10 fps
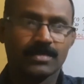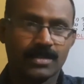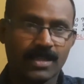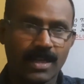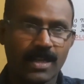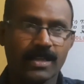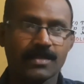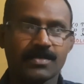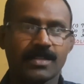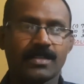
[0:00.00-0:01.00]

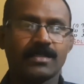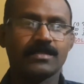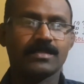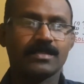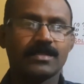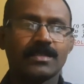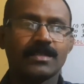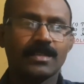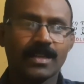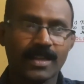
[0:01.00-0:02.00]
declarative sentence,
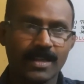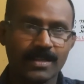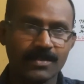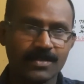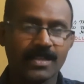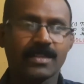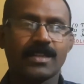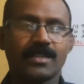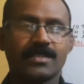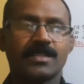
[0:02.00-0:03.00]
negative
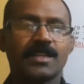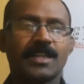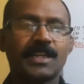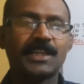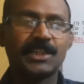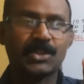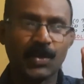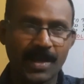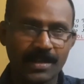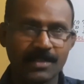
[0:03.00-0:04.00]
sentence,
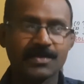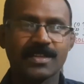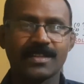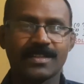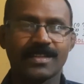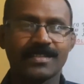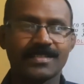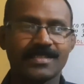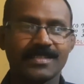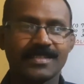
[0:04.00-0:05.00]
interrogative
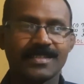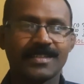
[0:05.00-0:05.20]
sentence,